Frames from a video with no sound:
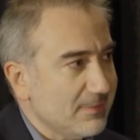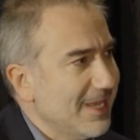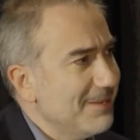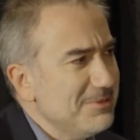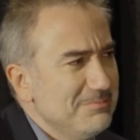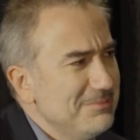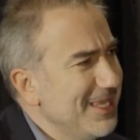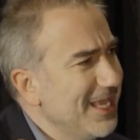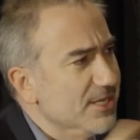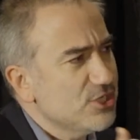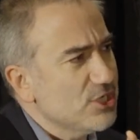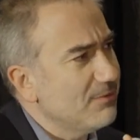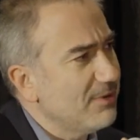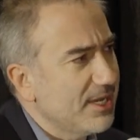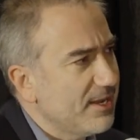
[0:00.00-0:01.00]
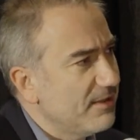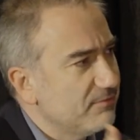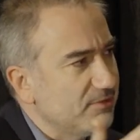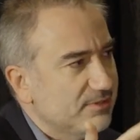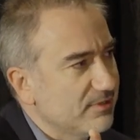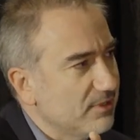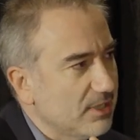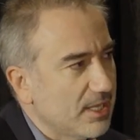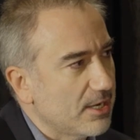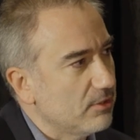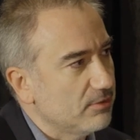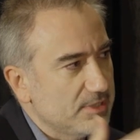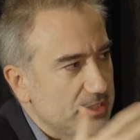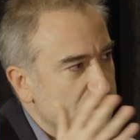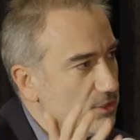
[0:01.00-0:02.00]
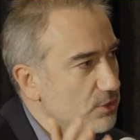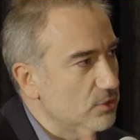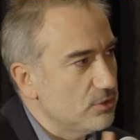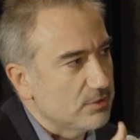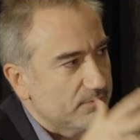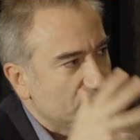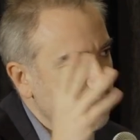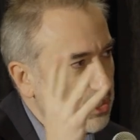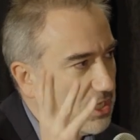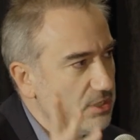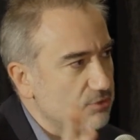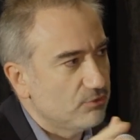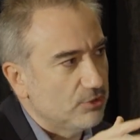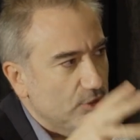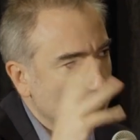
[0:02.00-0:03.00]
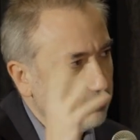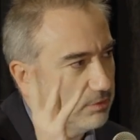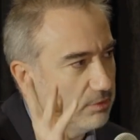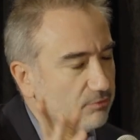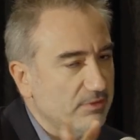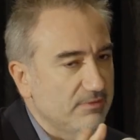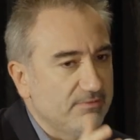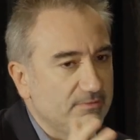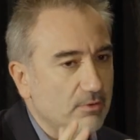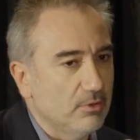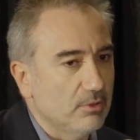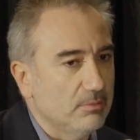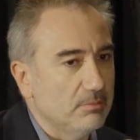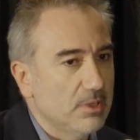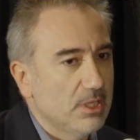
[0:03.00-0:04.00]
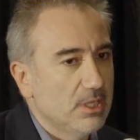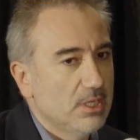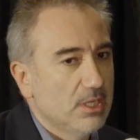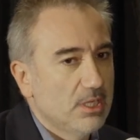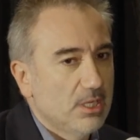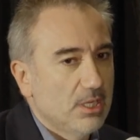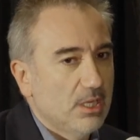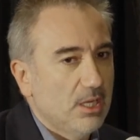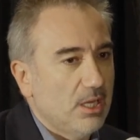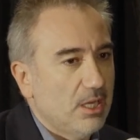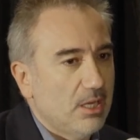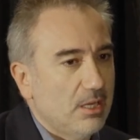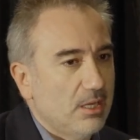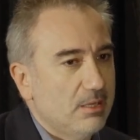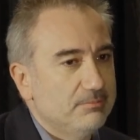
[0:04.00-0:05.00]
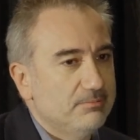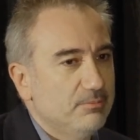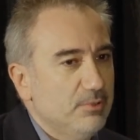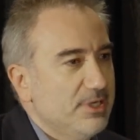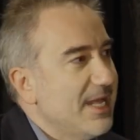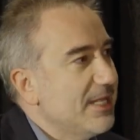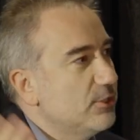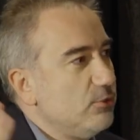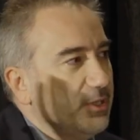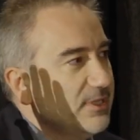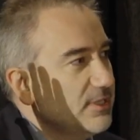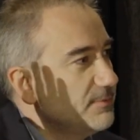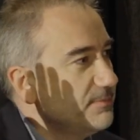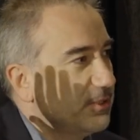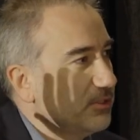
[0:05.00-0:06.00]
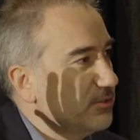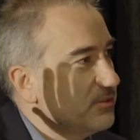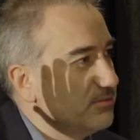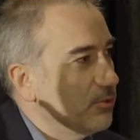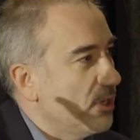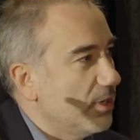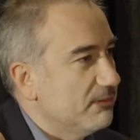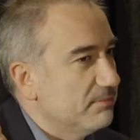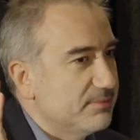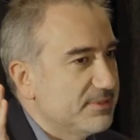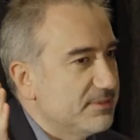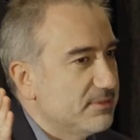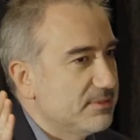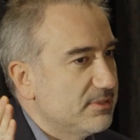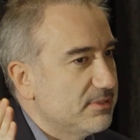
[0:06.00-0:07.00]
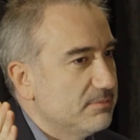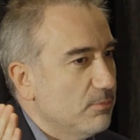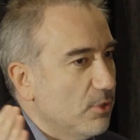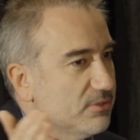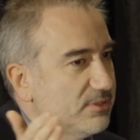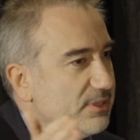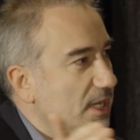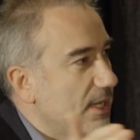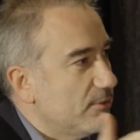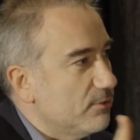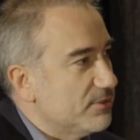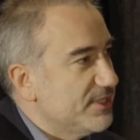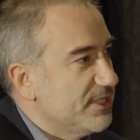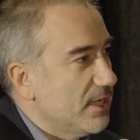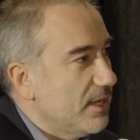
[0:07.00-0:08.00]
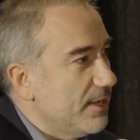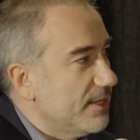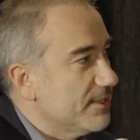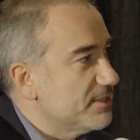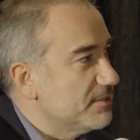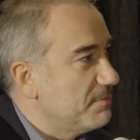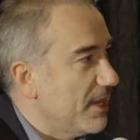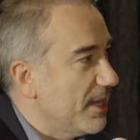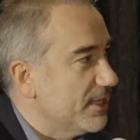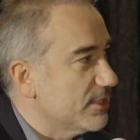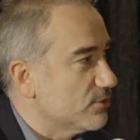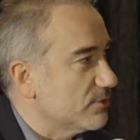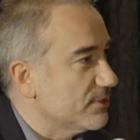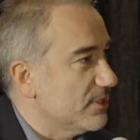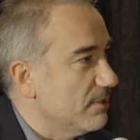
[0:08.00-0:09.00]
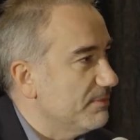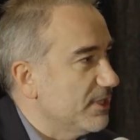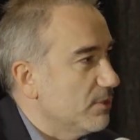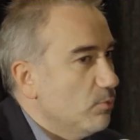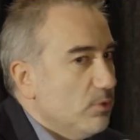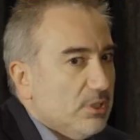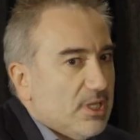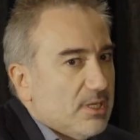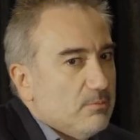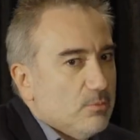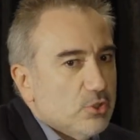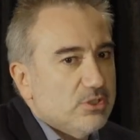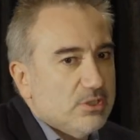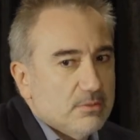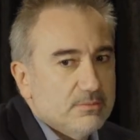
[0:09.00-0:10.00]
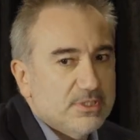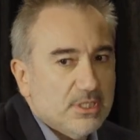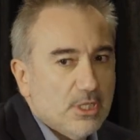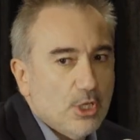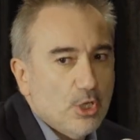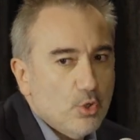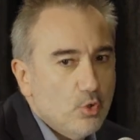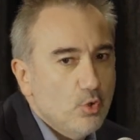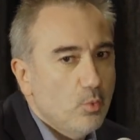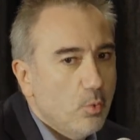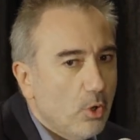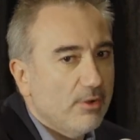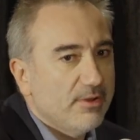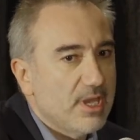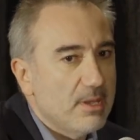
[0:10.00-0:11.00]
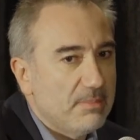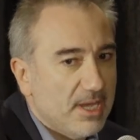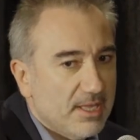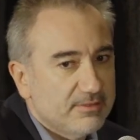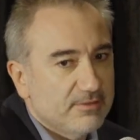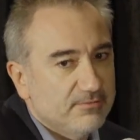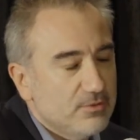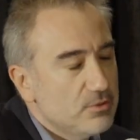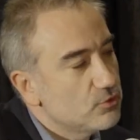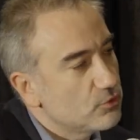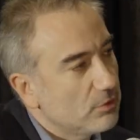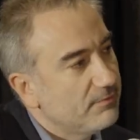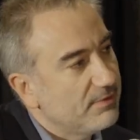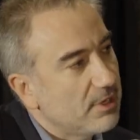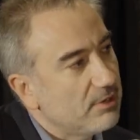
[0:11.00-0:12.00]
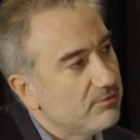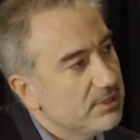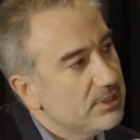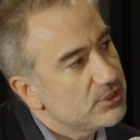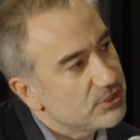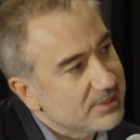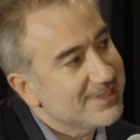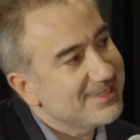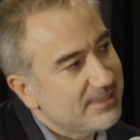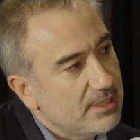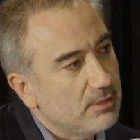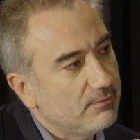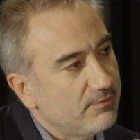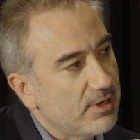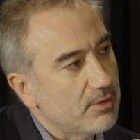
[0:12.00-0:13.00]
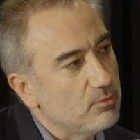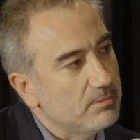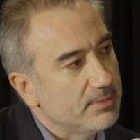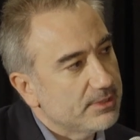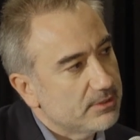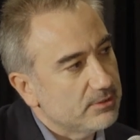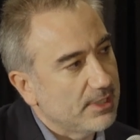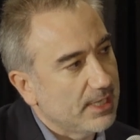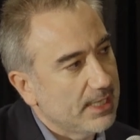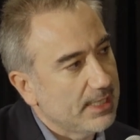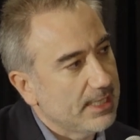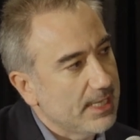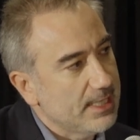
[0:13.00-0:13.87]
I mean, me and Jawad have written a lot on these issues of change, renewal, reform. We're not doing this because we are Mossad or CIA spies or something. We're like Muslims who worry about the future of our religion, the state of our ummah today.